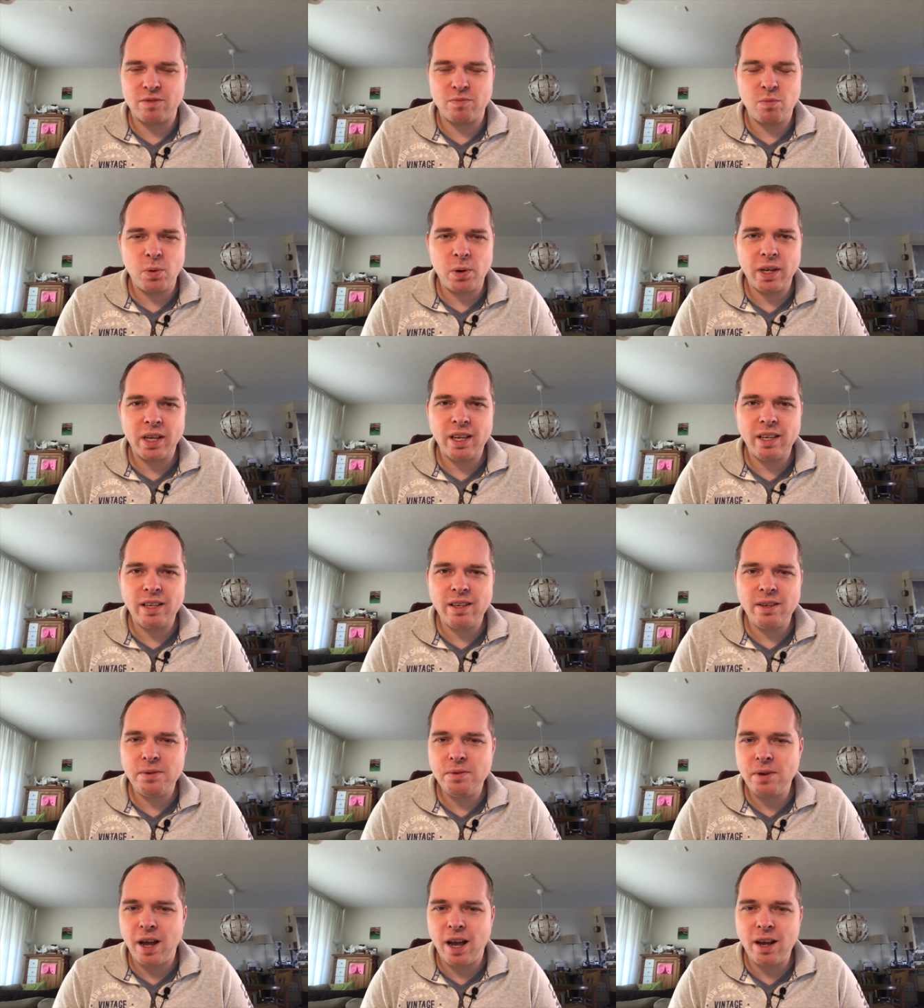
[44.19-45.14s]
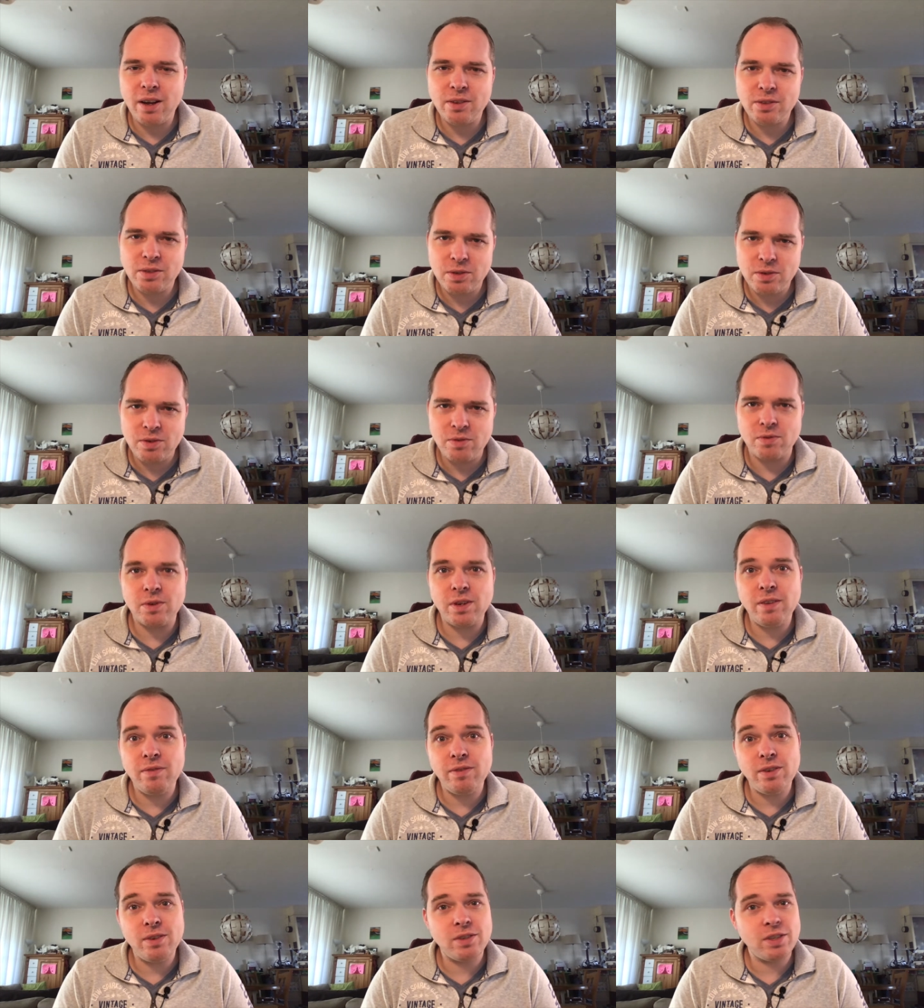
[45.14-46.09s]
bringing you how-to
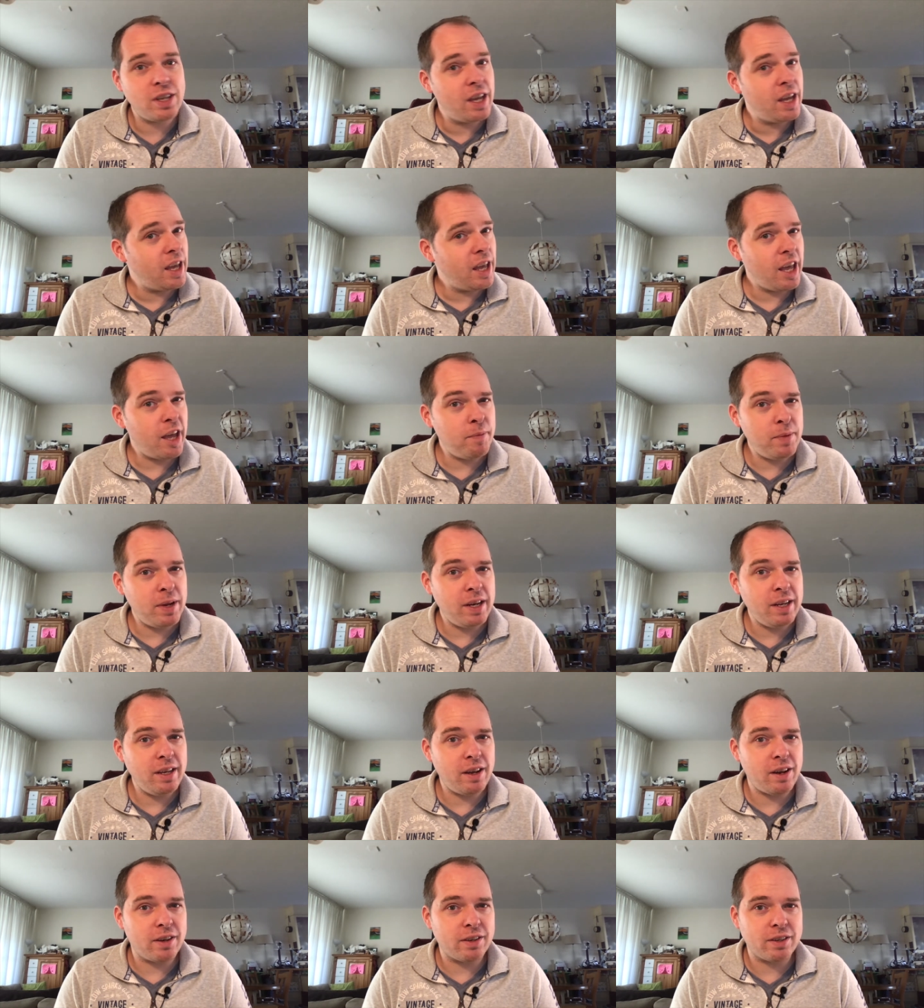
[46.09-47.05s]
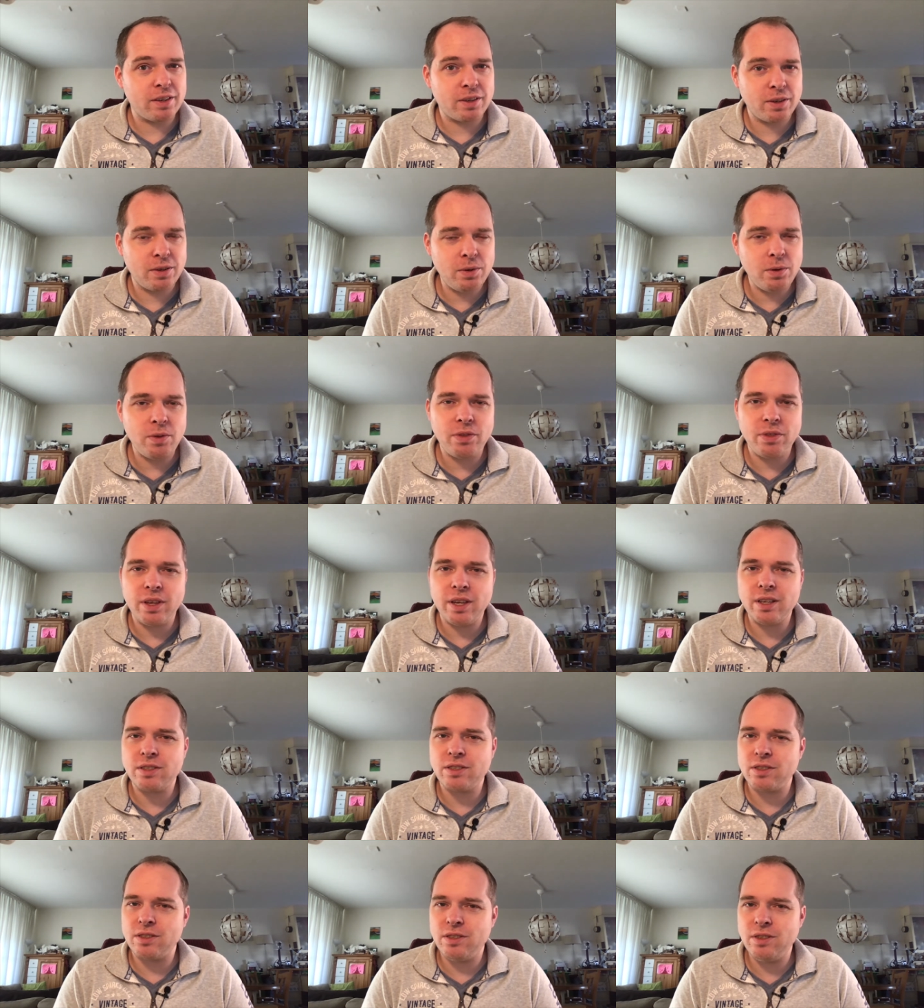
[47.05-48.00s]
reviews and many other cool
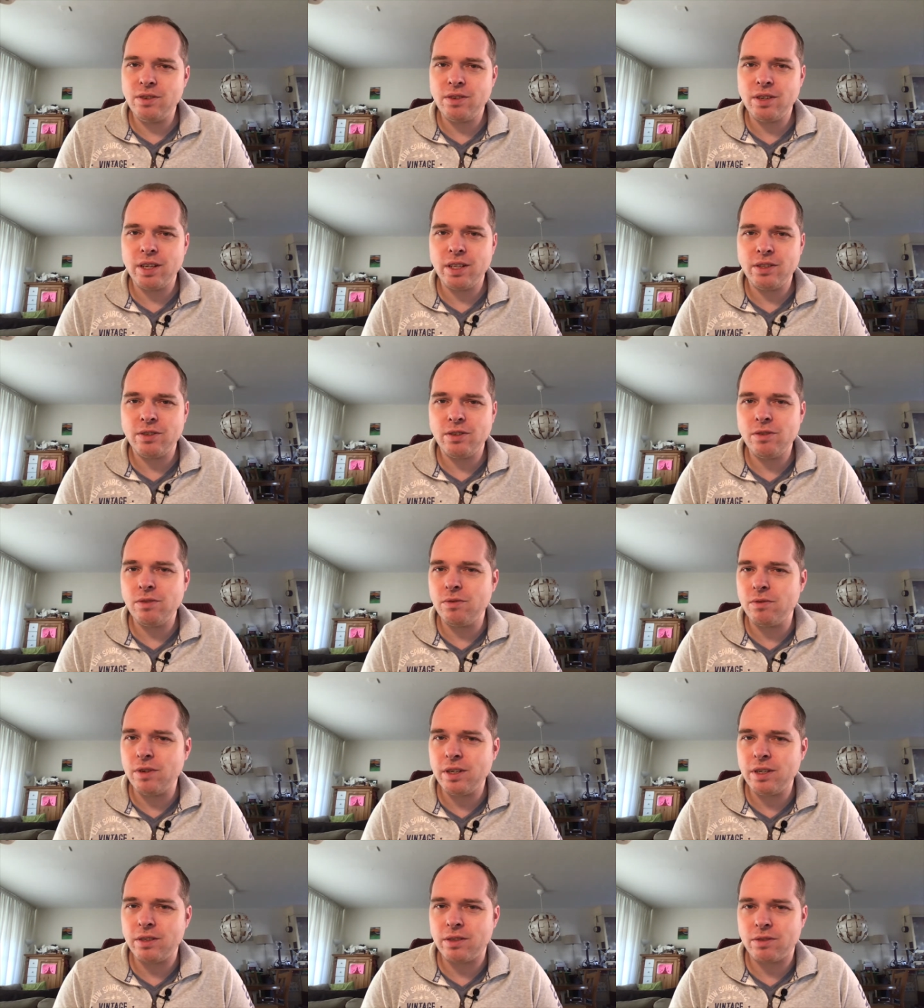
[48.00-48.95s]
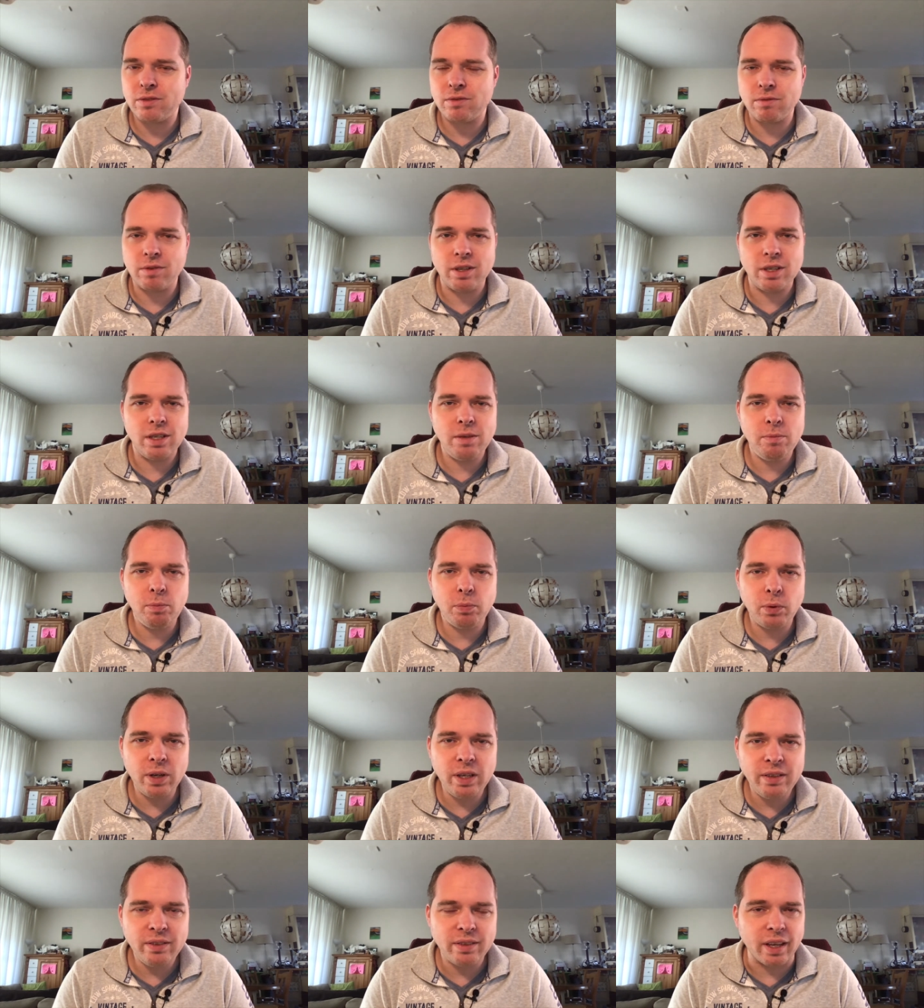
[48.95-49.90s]
things you can do with 3D
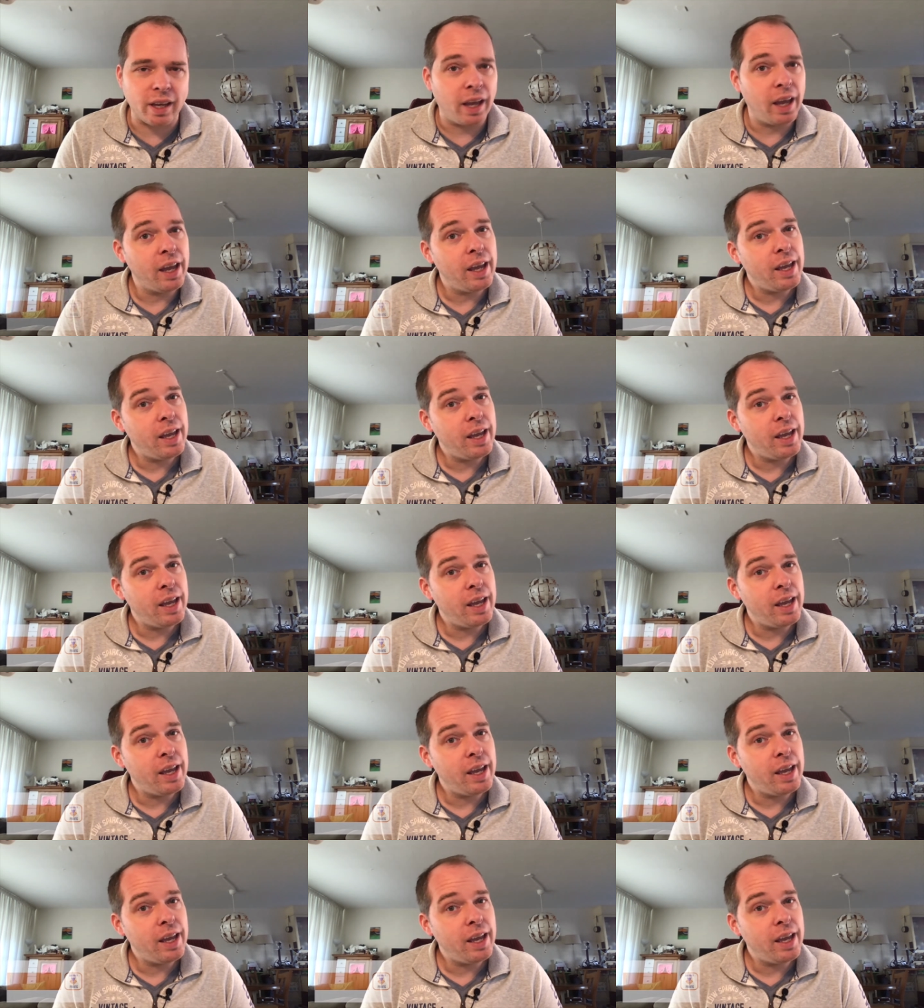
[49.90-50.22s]
printing.